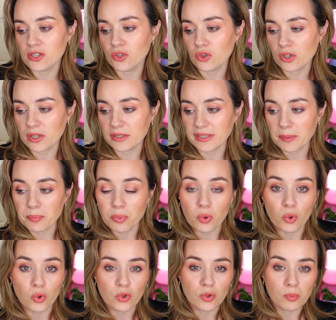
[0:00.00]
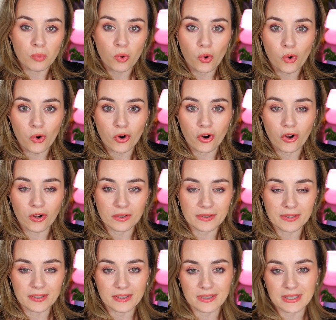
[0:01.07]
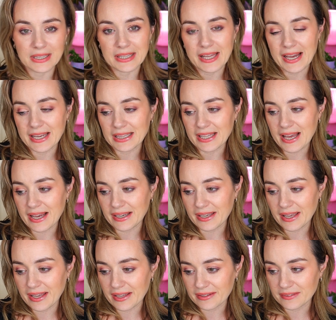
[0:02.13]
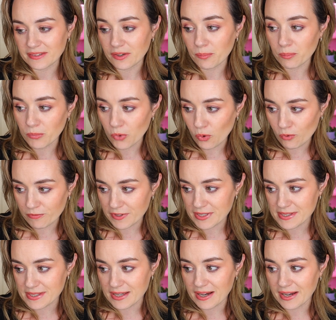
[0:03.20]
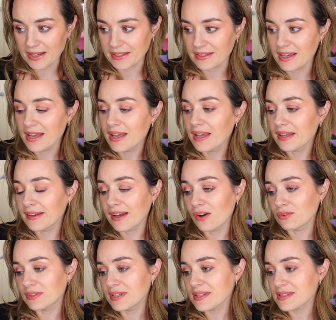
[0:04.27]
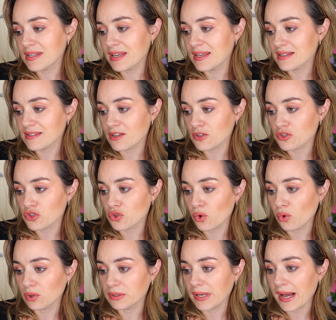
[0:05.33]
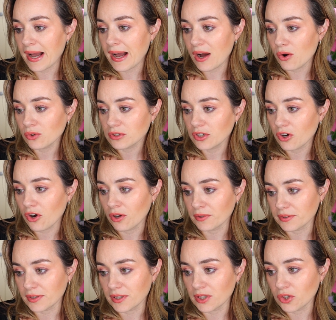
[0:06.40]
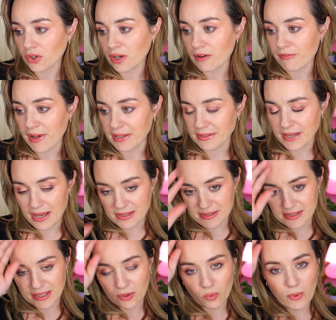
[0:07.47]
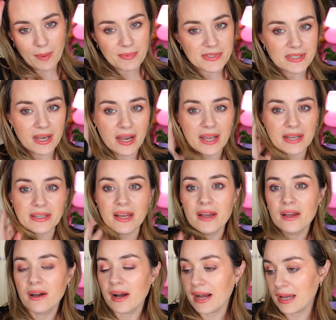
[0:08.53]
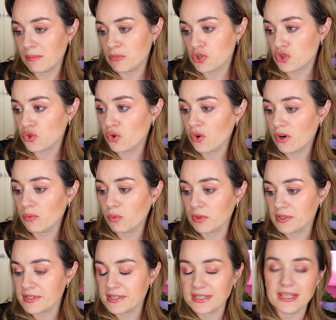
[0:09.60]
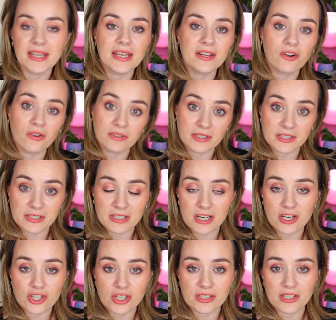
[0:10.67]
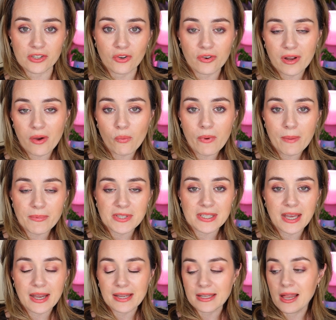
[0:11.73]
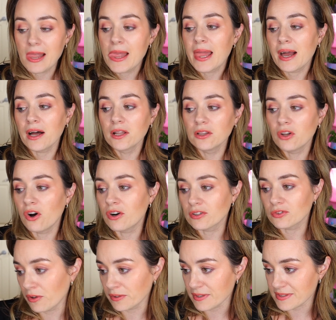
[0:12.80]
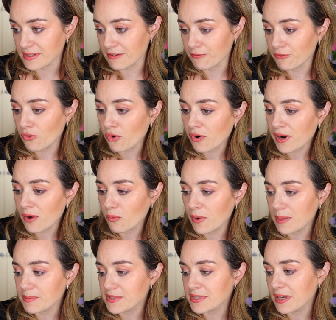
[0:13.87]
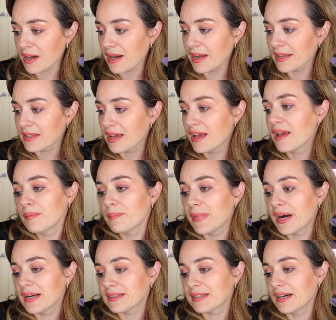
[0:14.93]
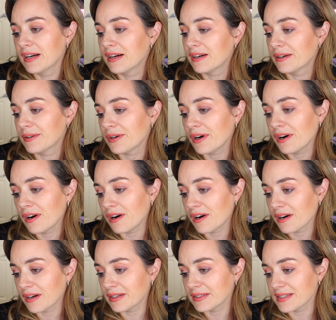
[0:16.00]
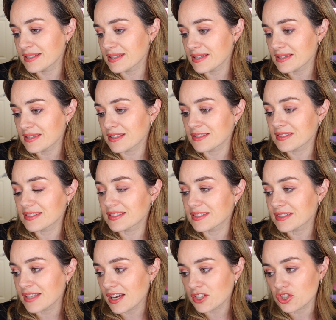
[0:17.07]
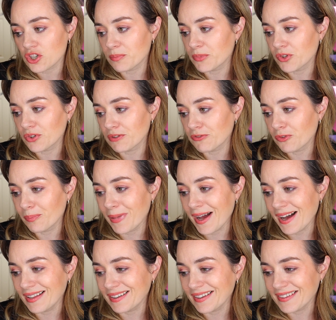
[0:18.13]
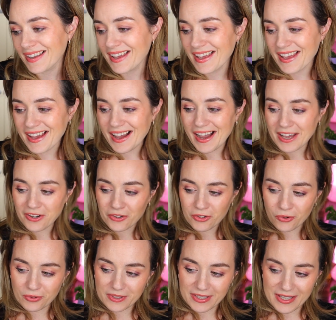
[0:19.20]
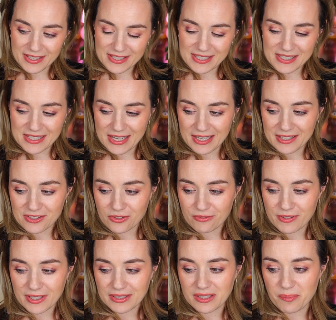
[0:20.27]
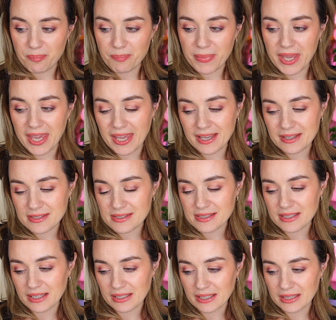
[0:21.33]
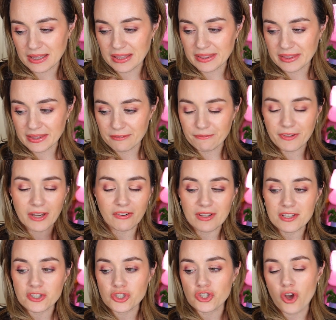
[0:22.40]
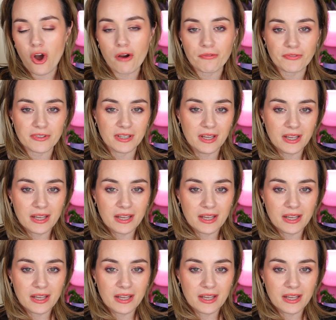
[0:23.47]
look, they pull more on the lilac and mauvey side. Now this is sold out on the Look Fantastic website. I'm sure we'll see it on the Natasha Denona website, along on the Sephora website. But this is such a beautiful palette. I don't know, the aesthetics of it, the pinks, the very soft